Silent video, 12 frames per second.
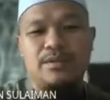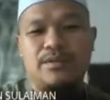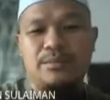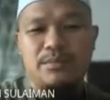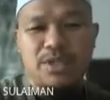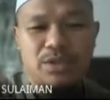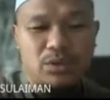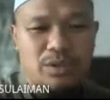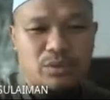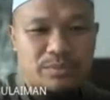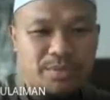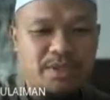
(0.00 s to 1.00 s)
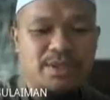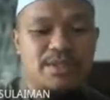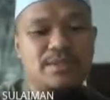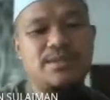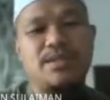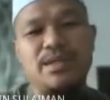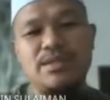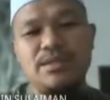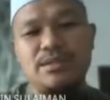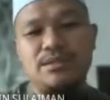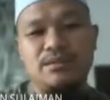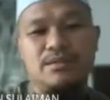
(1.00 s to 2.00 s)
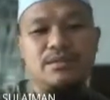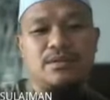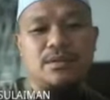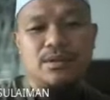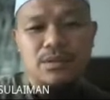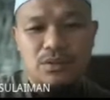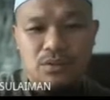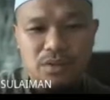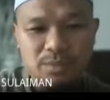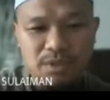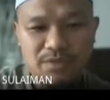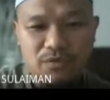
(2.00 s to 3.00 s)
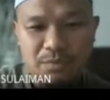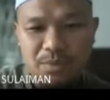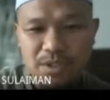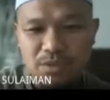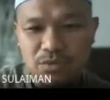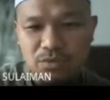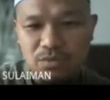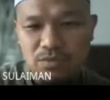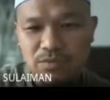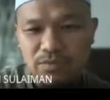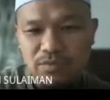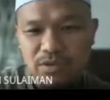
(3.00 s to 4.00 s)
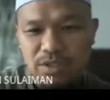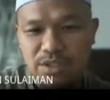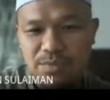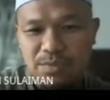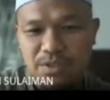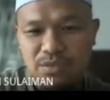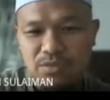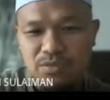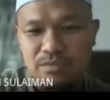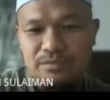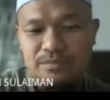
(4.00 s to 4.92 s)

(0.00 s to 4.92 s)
based on our bits selection. So similar for P2, for this P2,